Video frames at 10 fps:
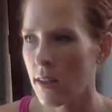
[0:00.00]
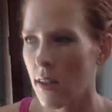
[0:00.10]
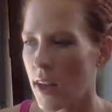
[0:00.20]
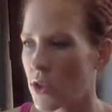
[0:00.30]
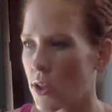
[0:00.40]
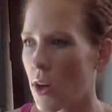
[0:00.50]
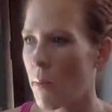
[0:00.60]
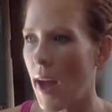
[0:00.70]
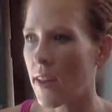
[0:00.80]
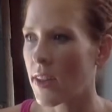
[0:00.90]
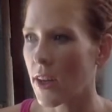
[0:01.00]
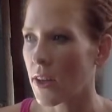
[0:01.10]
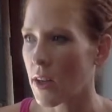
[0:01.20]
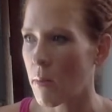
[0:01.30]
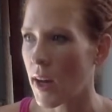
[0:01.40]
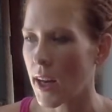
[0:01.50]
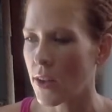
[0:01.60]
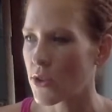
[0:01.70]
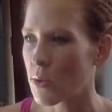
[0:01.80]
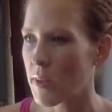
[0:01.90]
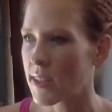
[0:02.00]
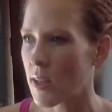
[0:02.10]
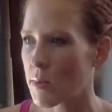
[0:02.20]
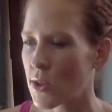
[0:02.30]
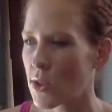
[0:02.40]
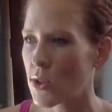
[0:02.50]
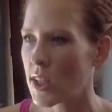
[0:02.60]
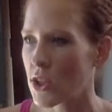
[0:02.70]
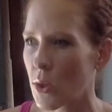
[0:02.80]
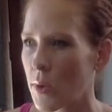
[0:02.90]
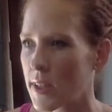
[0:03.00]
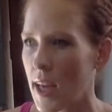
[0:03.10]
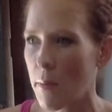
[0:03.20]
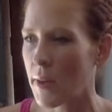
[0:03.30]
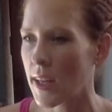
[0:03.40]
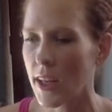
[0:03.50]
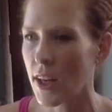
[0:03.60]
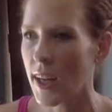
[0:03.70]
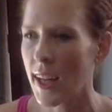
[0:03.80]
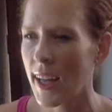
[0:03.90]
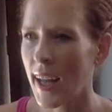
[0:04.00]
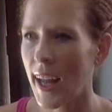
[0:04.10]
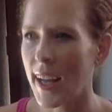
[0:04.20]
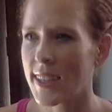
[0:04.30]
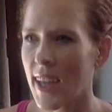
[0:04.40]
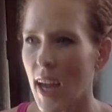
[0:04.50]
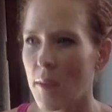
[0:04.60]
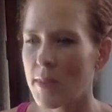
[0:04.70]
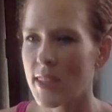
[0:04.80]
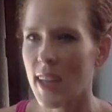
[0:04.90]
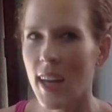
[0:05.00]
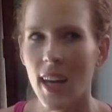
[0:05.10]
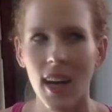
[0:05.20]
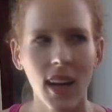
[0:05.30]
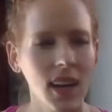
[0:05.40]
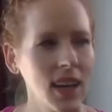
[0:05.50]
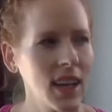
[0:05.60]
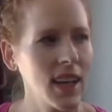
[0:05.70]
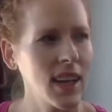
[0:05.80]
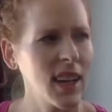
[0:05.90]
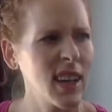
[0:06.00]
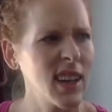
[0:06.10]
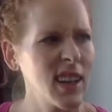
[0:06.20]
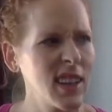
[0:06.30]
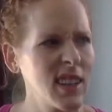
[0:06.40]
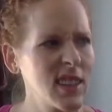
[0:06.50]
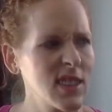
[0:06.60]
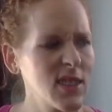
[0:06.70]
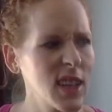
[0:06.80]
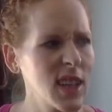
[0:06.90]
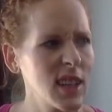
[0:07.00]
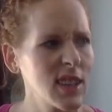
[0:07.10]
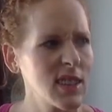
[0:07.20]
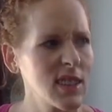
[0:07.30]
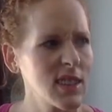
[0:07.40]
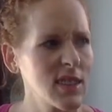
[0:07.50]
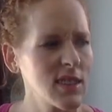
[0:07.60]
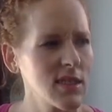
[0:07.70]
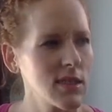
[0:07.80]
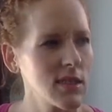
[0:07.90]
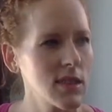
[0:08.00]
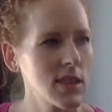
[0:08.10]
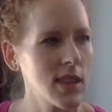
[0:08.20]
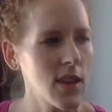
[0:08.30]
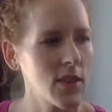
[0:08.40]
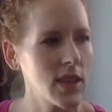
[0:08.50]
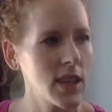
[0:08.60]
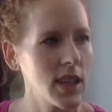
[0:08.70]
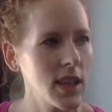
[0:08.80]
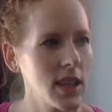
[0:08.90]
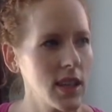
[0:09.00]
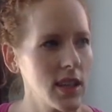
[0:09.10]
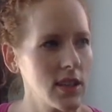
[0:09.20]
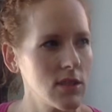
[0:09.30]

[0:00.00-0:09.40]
I should know math here. Come on, I used to be a substitute teacher. What's happening here? 8 times 9 is what? 72?